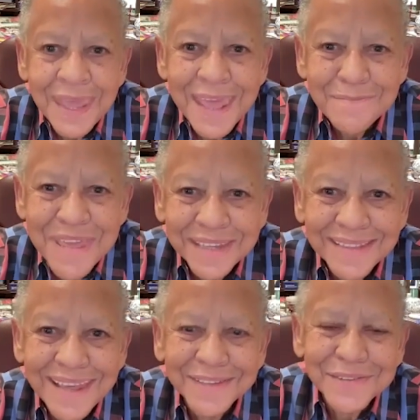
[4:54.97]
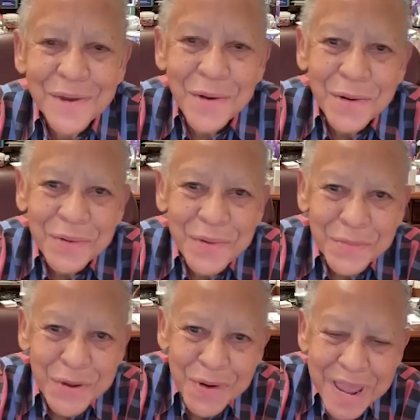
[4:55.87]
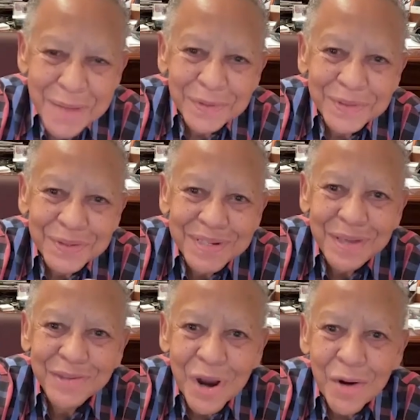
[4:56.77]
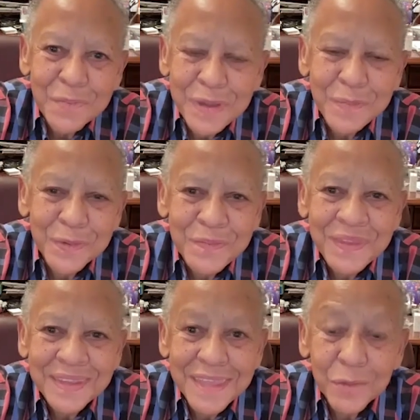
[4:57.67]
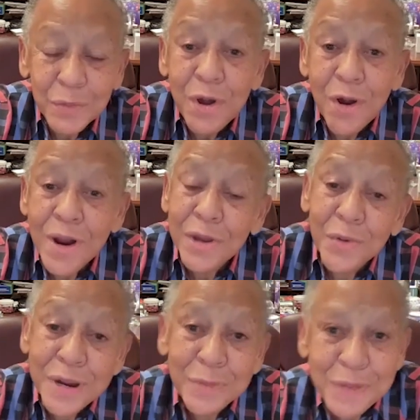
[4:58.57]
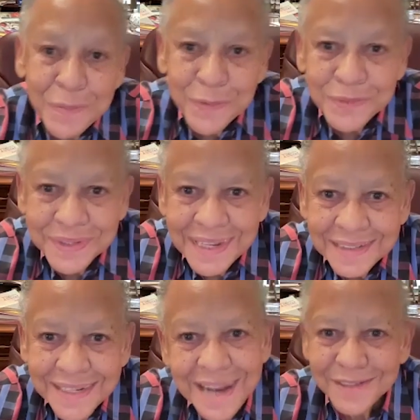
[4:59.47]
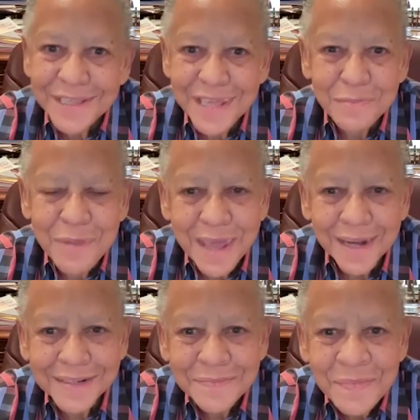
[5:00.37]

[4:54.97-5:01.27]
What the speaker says: And making that song, we were able to teach our people that we are a great people. Did I say that badly?